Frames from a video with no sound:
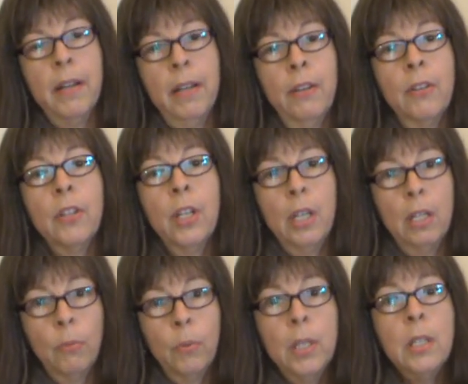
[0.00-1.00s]
and
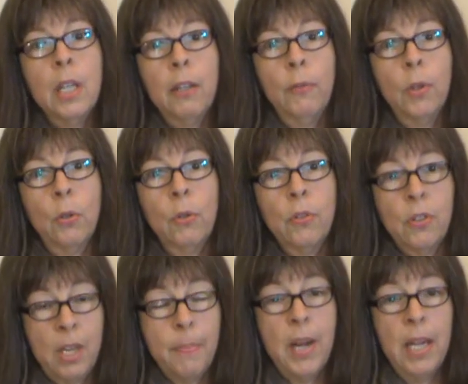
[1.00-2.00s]
it will give you
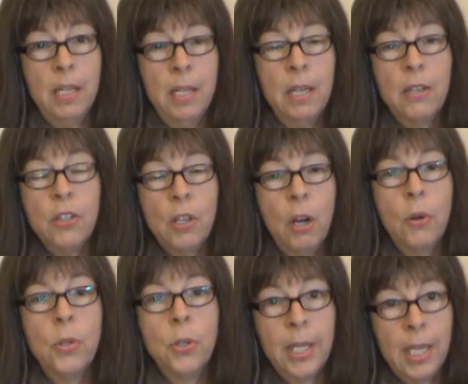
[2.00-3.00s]
some ideas how
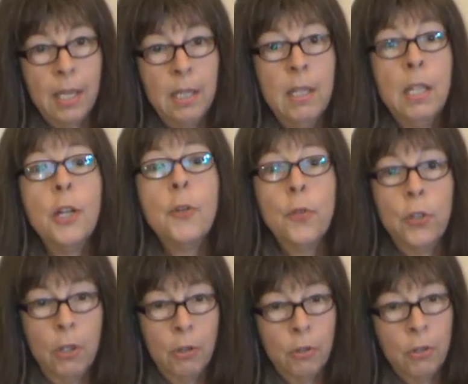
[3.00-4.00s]
you can live
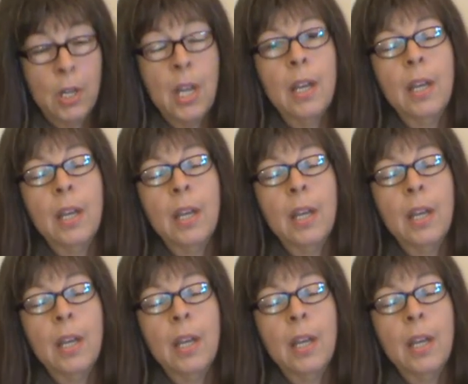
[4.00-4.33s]
those